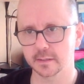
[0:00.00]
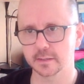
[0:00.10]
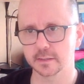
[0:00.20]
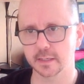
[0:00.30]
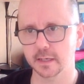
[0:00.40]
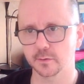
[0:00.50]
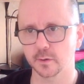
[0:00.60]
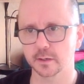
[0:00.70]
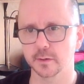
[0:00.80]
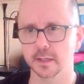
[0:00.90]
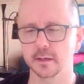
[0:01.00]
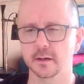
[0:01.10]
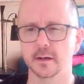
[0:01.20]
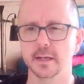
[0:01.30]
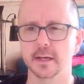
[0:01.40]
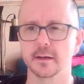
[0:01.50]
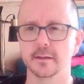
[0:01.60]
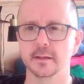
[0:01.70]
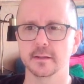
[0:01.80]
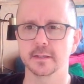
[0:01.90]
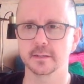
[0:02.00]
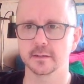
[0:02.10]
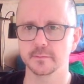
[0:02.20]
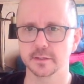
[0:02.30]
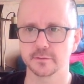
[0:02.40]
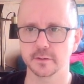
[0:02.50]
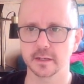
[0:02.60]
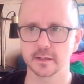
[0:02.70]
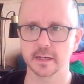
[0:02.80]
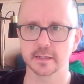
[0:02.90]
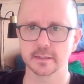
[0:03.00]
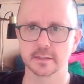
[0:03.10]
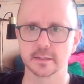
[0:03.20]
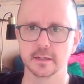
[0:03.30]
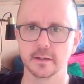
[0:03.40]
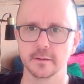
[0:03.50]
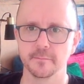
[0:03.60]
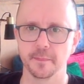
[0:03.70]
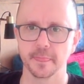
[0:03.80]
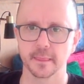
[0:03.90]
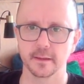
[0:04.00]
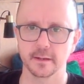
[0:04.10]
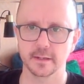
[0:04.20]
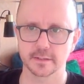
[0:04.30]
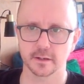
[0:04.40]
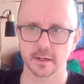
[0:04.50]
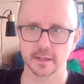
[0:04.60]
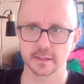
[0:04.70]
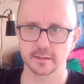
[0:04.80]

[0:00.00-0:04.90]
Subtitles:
seeing quite quickly, oh yeah, I think this is going to be treated as an entire.